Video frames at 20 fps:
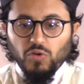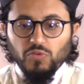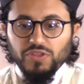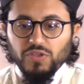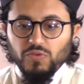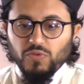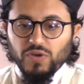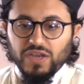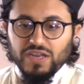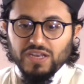
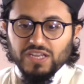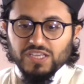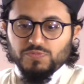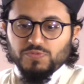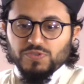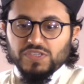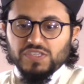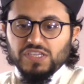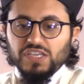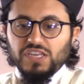only when it
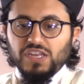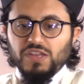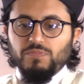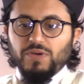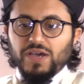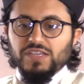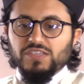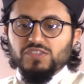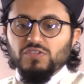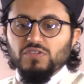is
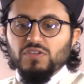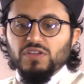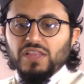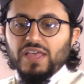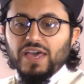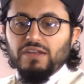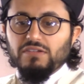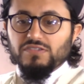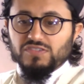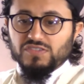preceded by
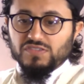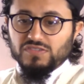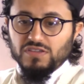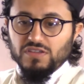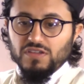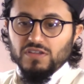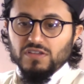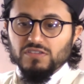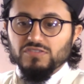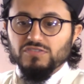certain
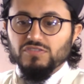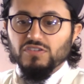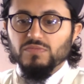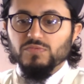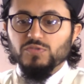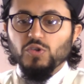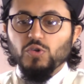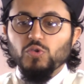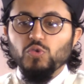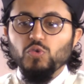letters,
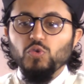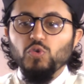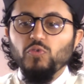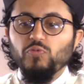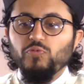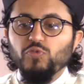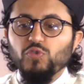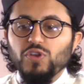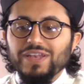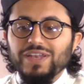termed
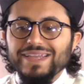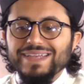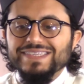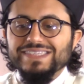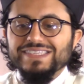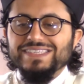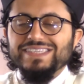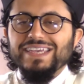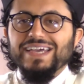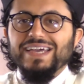huruful
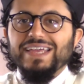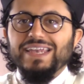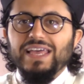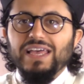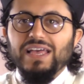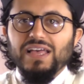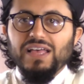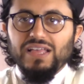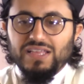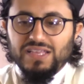
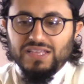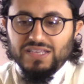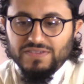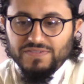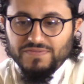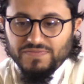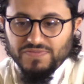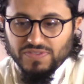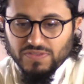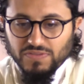isti'la.
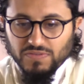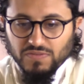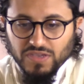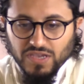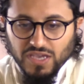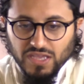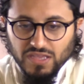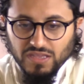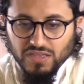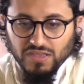
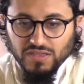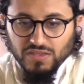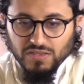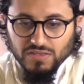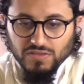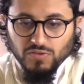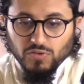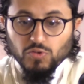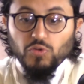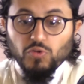Okay?
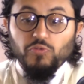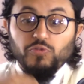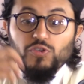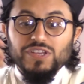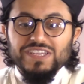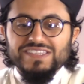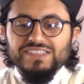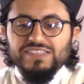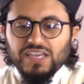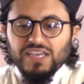
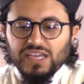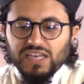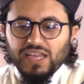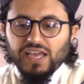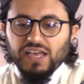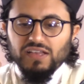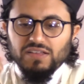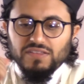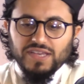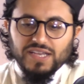Huruful
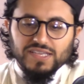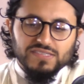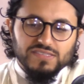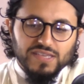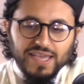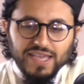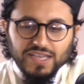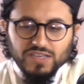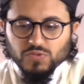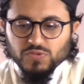isti'la.
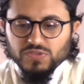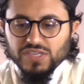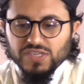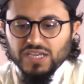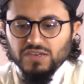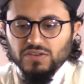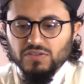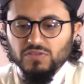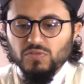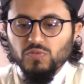That's the actual
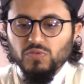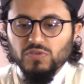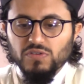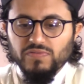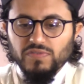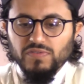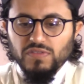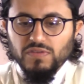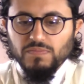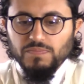technical
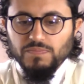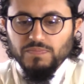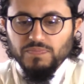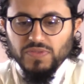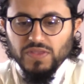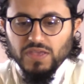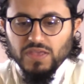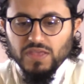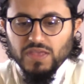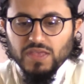word for them.
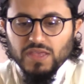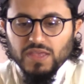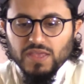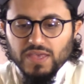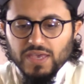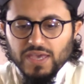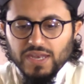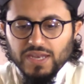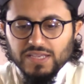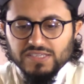
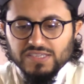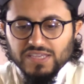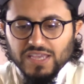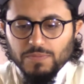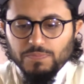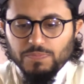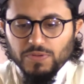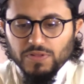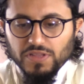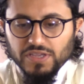An
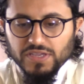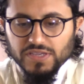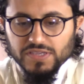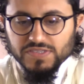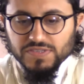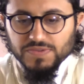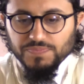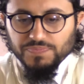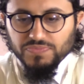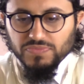example
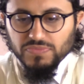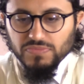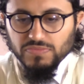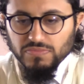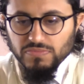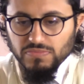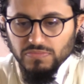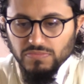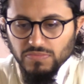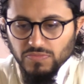is,
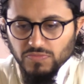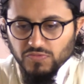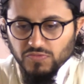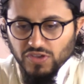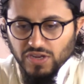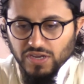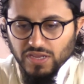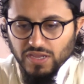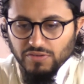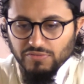
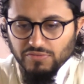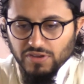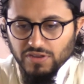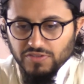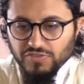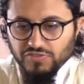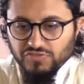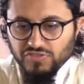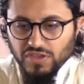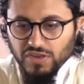I'm trying to get
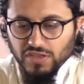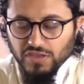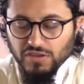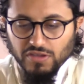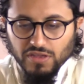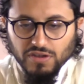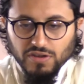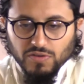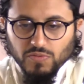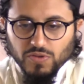rid of this
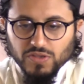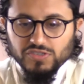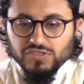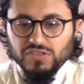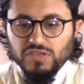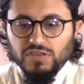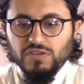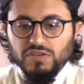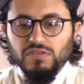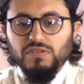shading here. I don't know why
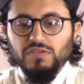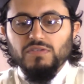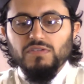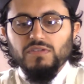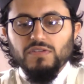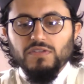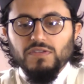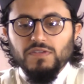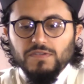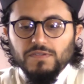it's shaded.
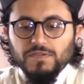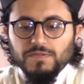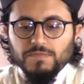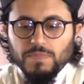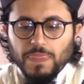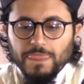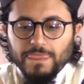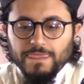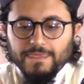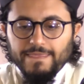
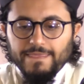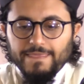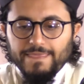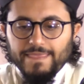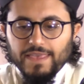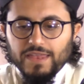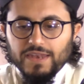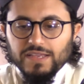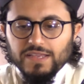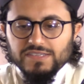
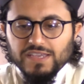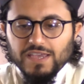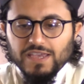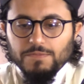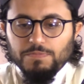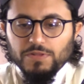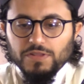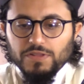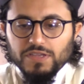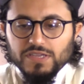An
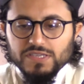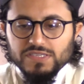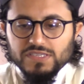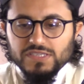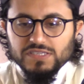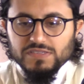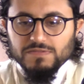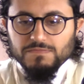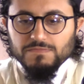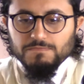example
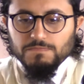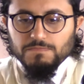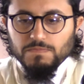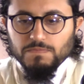is